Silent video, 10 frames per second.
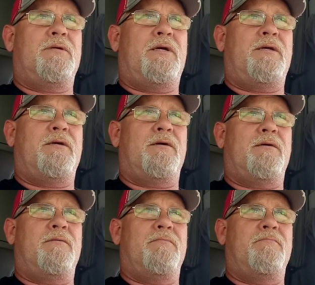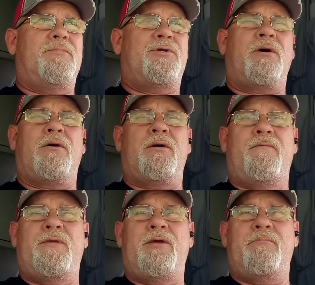a chart
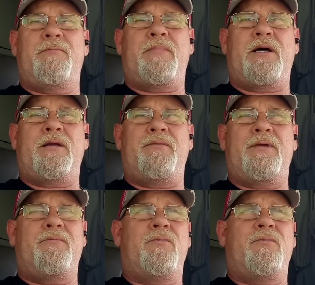of the human body that